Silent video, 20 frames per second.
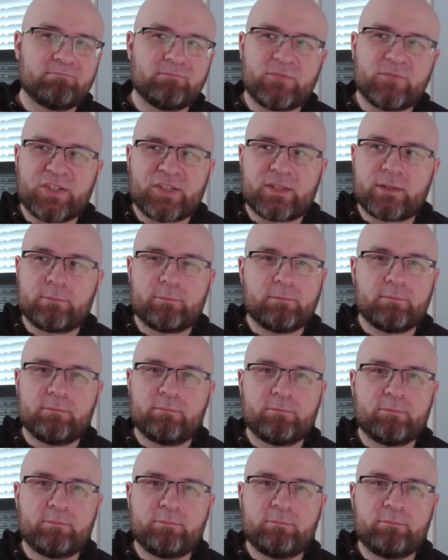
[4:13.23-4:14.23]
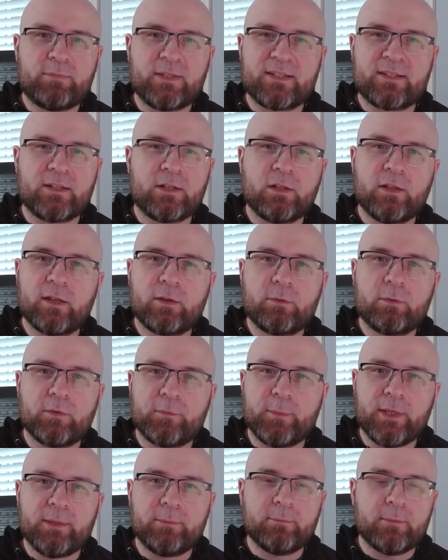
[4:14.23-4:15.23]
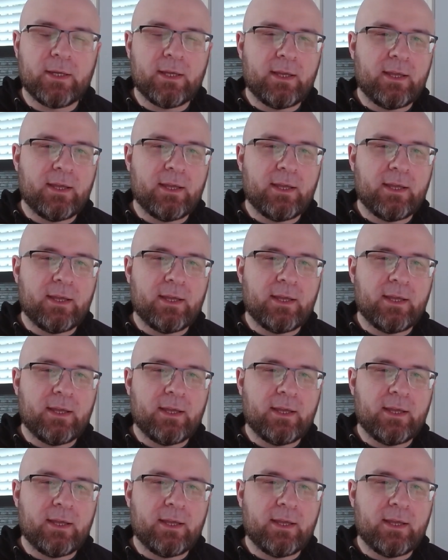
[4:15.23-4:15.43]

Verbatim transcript: just doesn't click with me.